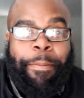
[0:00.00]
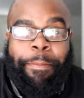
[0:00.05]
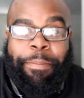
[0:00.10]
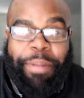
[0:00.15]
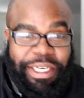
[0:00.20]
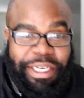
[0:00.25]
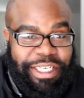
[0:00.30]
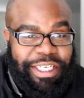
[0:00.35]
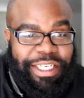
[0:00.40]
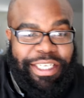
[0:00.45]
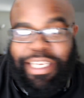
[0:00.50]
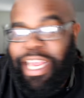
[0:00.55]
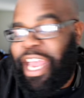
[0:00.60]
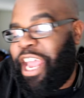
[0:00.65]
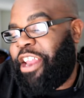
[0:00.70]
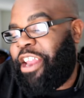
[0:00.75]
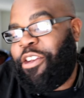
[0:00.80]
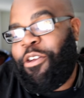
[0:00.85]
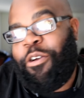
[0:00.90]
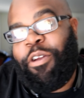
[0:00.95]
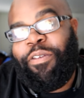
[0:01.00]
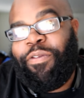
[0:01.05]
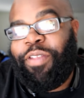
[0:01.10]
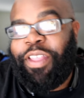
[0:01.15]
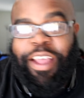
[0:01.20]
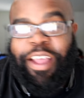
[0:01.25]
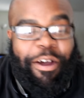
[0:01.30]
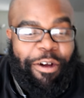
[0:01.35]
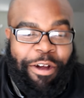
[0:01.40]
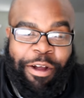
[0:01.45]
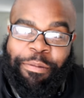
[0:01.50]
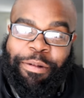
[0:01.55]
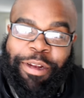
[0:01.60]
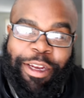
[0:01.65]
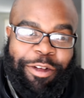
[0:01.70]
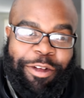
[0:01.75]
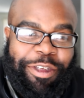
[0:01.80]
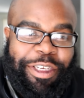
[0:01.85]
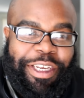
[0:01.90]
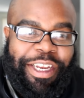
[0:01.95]
ambitious. I don't even think I'll come
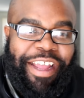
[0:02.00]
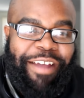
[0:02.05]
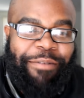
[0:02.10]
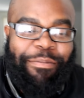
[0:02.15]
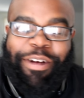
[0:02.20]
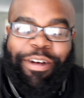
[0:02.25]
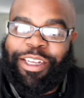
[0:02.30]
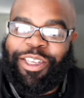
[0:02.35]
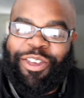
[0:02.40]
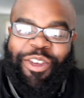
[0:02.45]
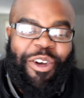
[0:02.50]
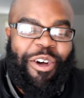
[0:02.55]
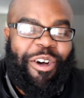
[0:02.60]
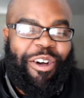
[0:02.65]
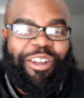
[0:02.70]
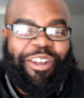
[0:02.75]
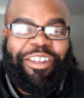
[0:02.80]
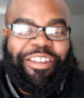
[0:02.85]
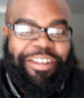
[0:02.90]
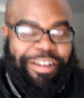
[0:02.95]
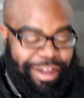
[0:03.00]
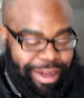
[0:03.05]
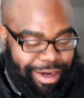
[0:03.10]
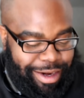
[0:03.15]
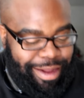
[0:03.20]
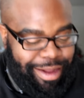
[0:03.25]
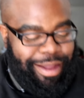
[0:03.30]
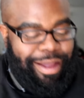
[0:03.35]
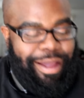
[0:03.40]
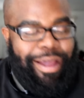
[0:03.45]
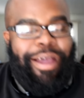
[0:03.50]
close to that, but it's all good.